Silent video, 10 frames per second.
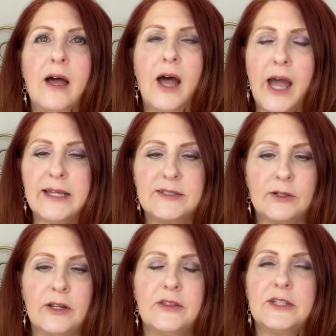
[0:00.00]
I
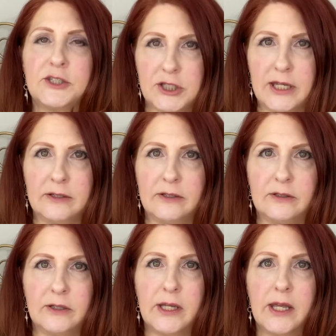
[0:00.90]
started this
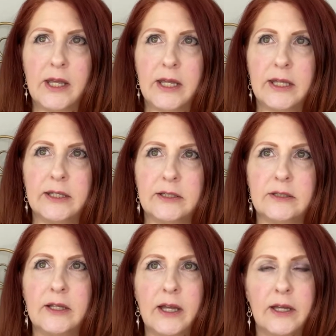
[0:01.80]
channel
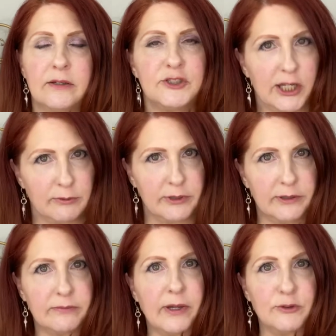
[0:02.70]
in
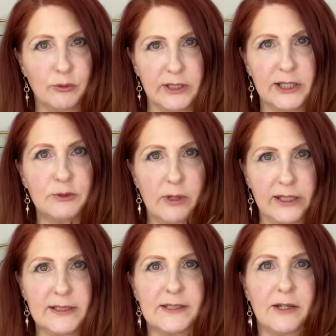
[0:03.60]
January of
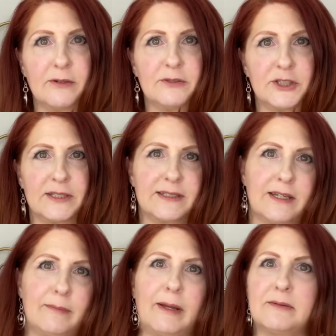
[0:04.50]
2020, so just
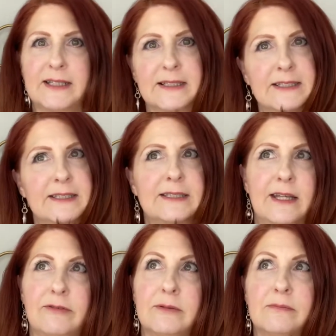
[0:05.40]
about 6,
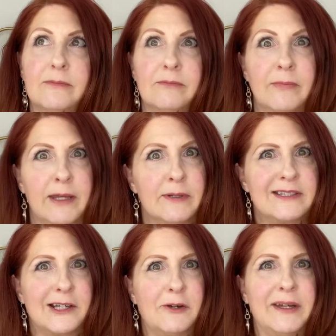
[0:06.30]
7, 8
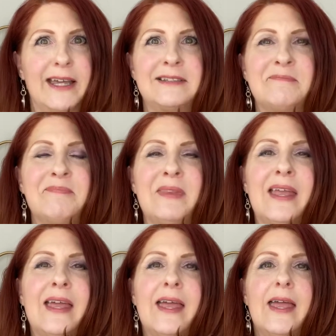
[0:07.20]
months ago, I guess.
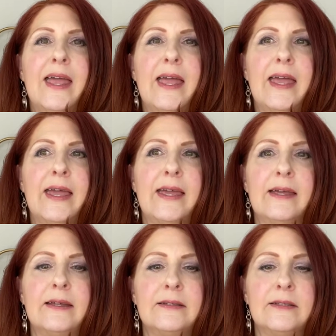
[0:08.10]

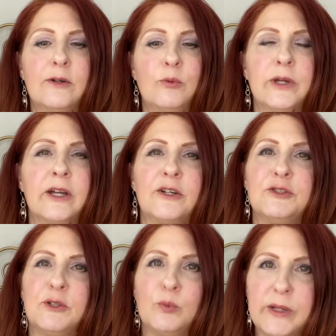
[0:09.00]
And we are
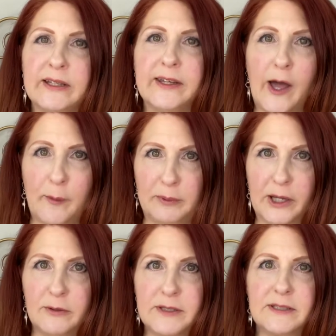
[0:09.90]
doing weekly
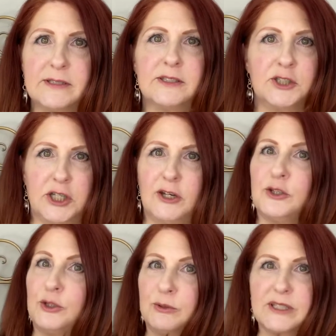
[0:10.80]
uploads to share
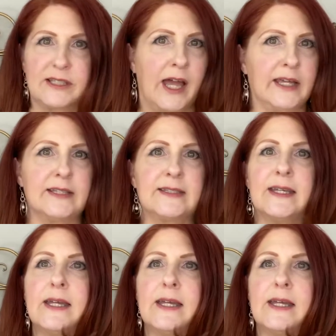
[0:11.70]
new designs,